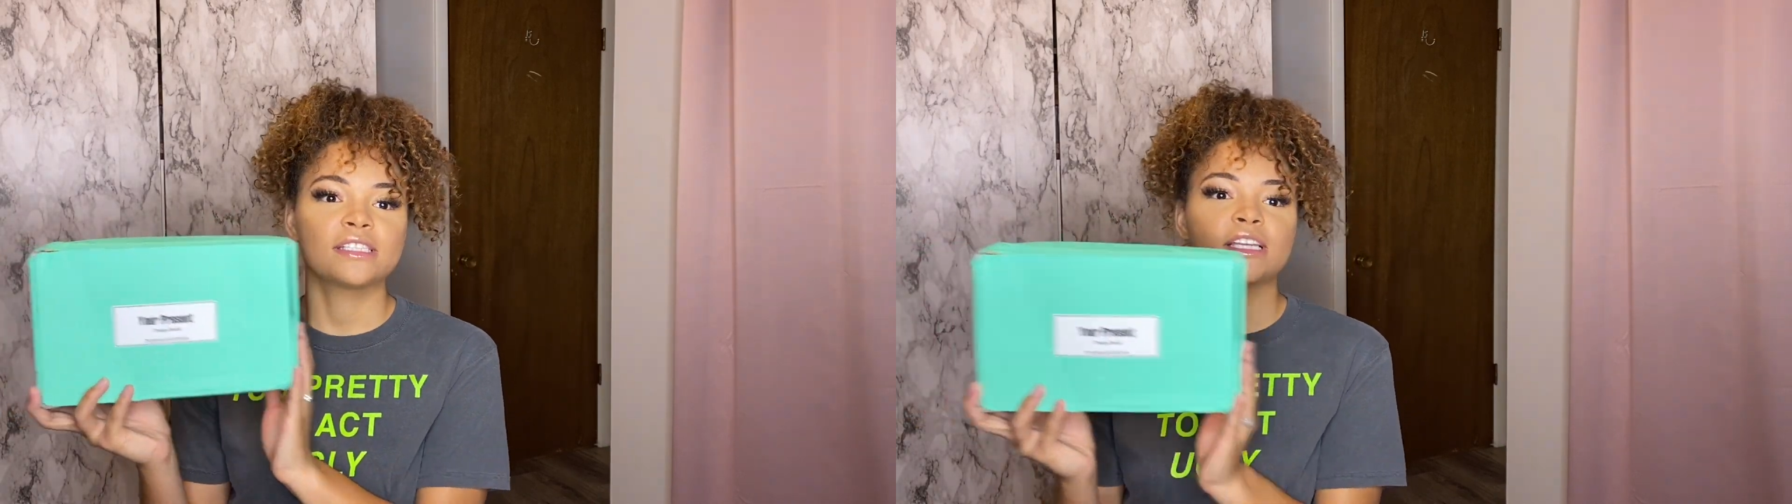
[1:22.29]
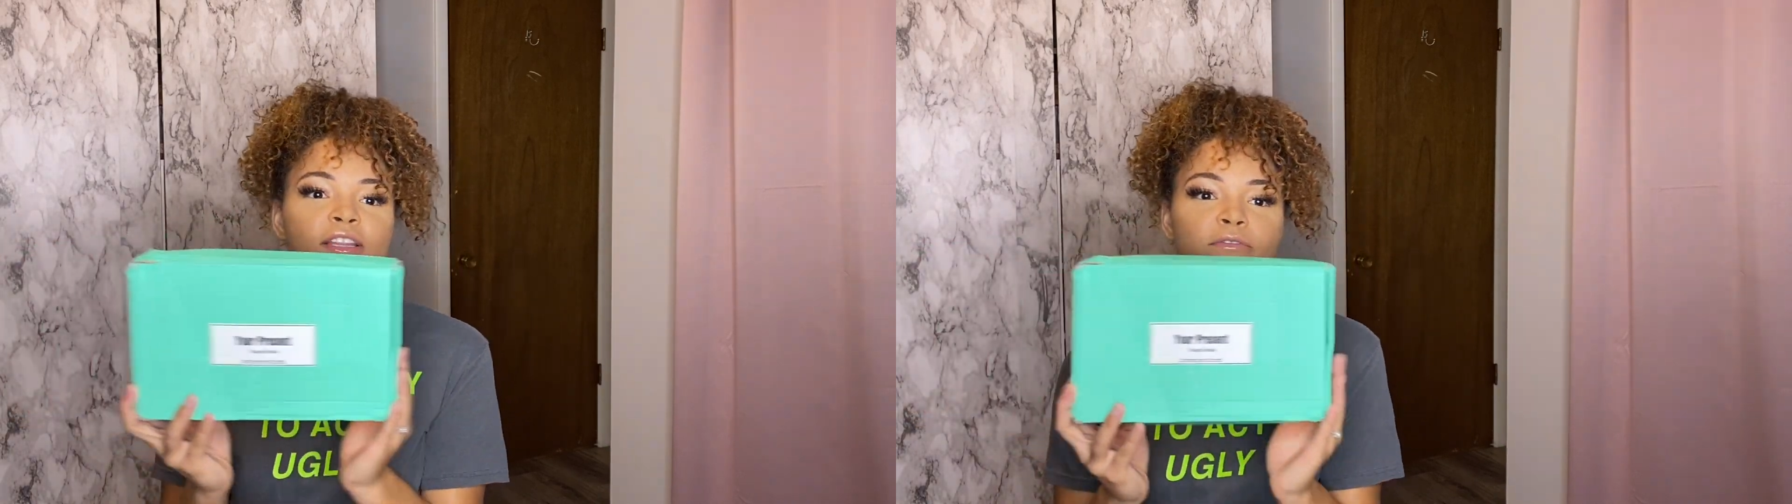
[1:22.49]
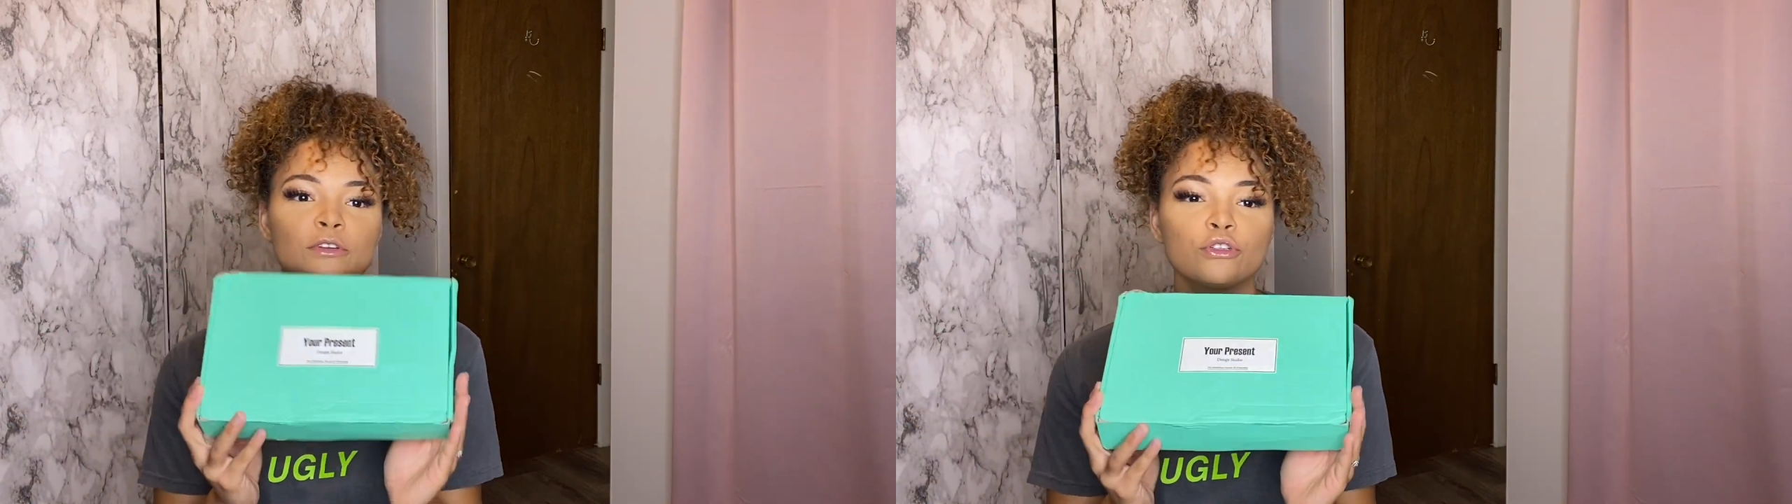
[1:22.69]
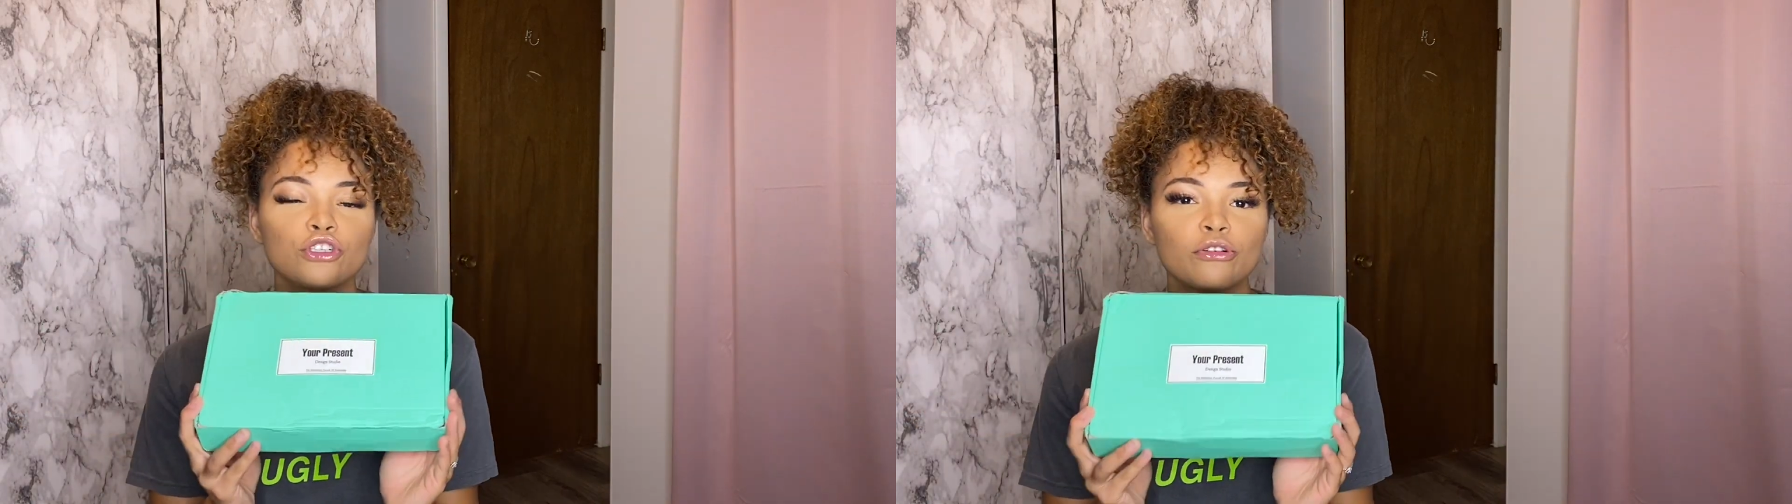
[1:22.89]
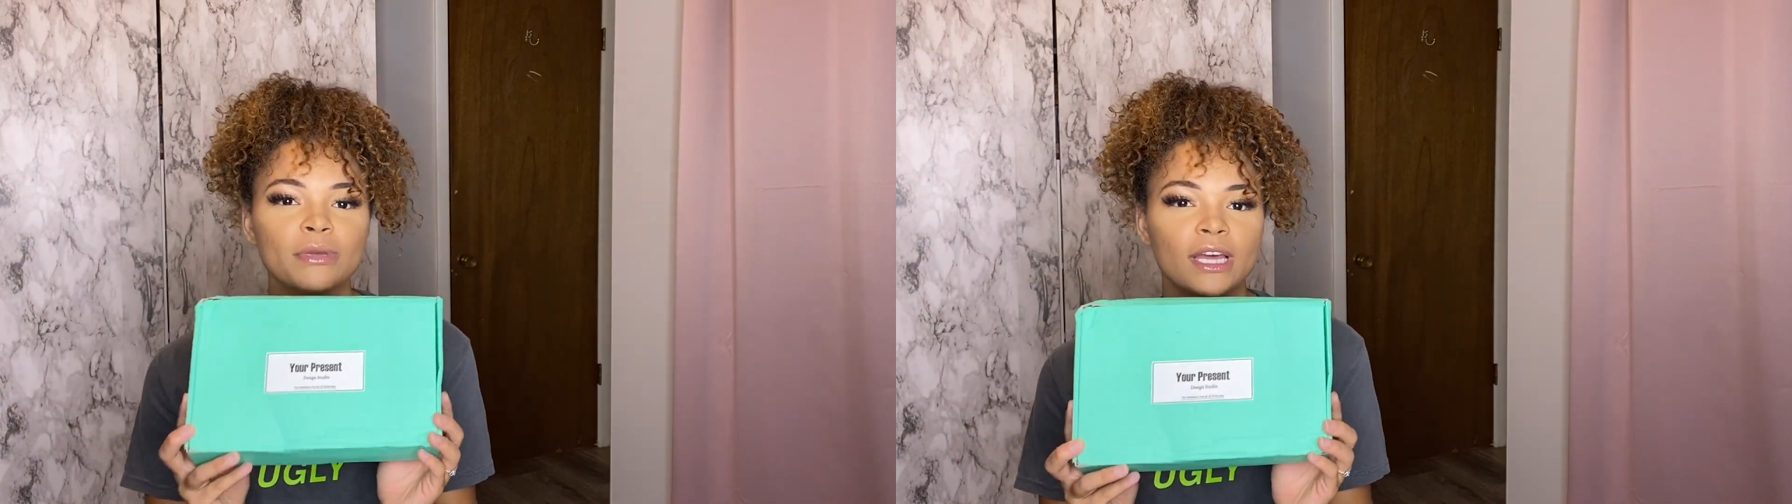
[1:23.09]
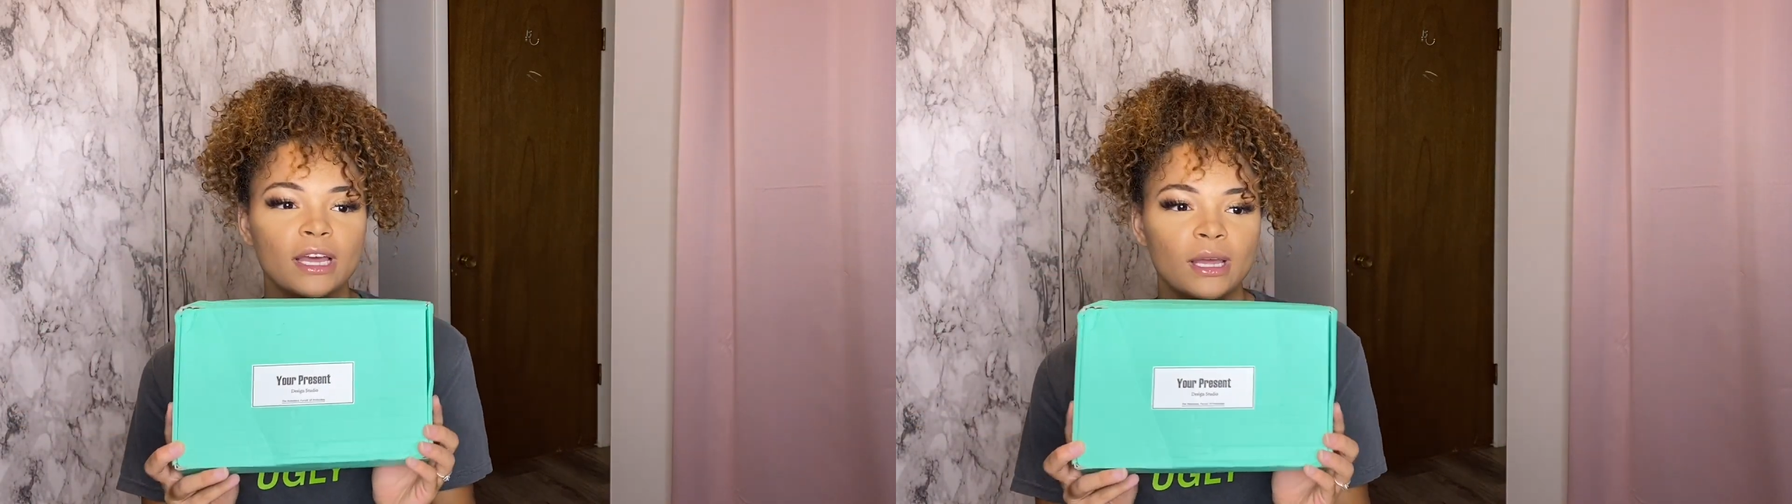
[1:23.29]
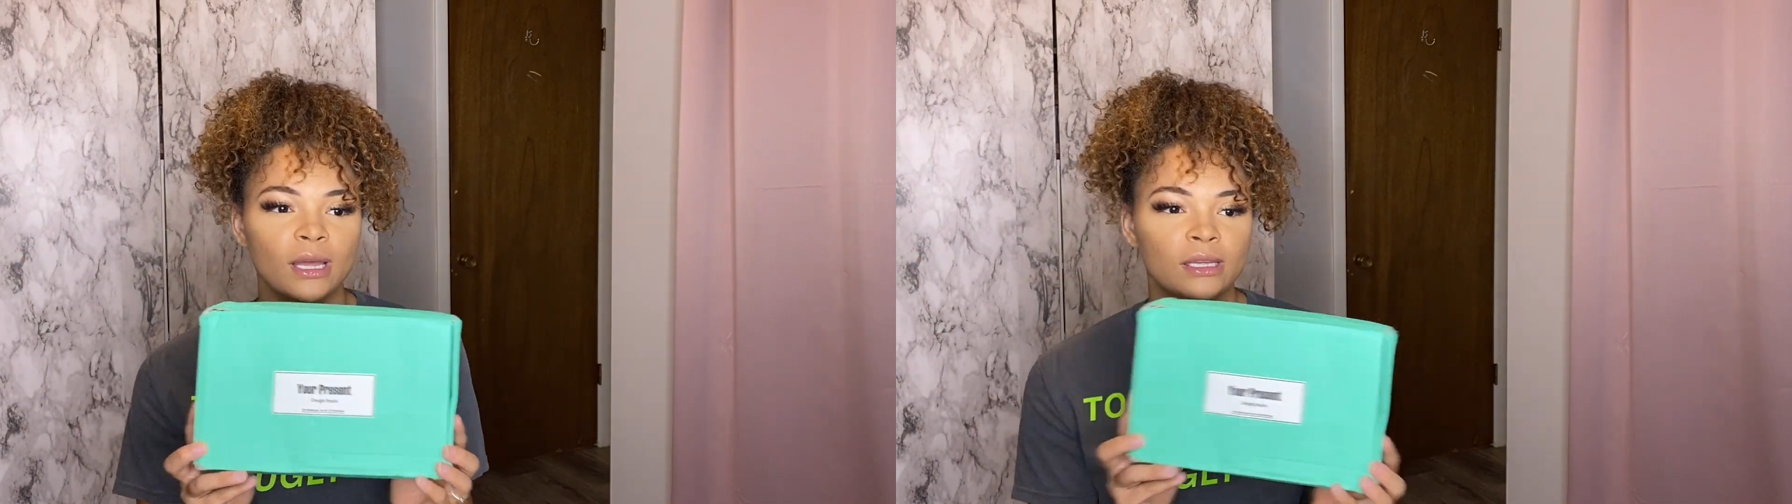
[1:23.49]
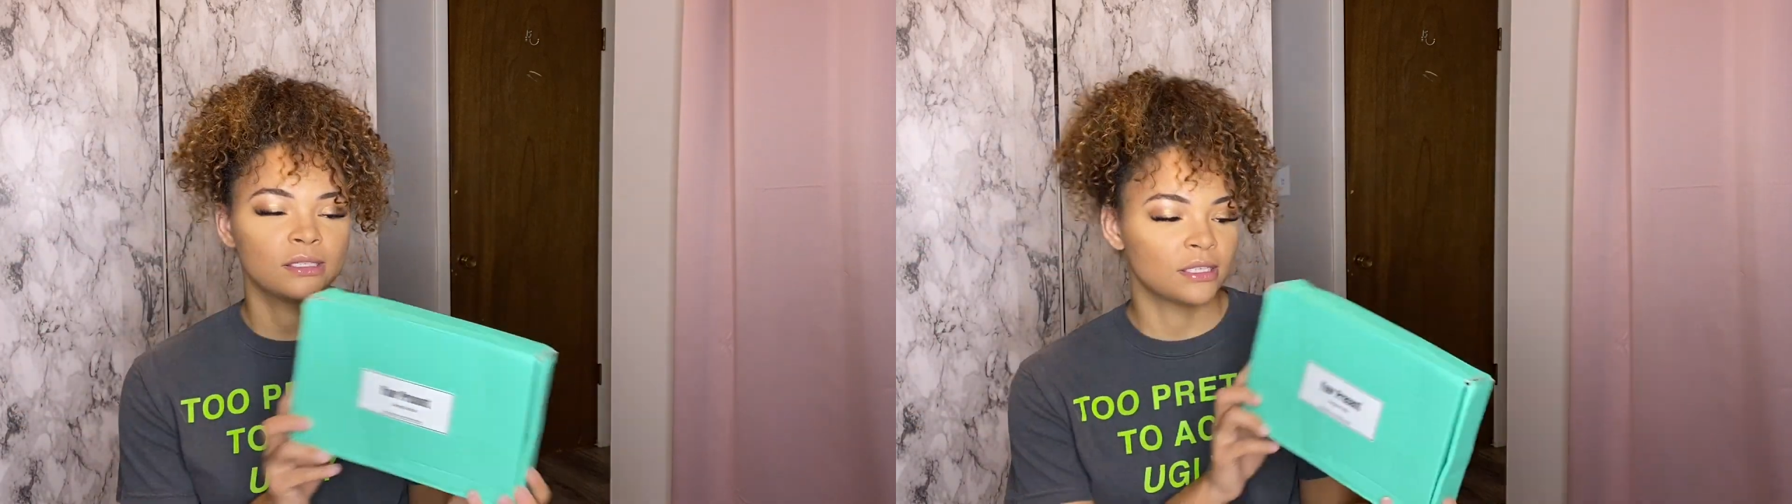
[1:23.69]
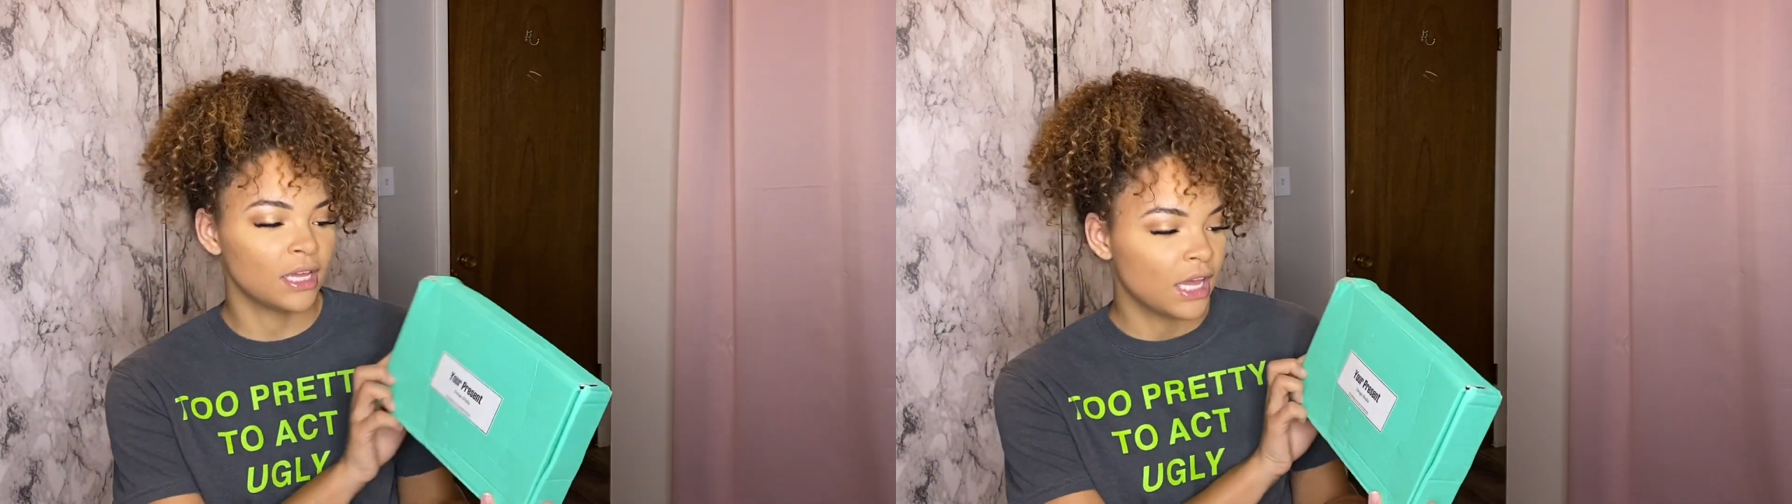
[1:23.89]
in the future because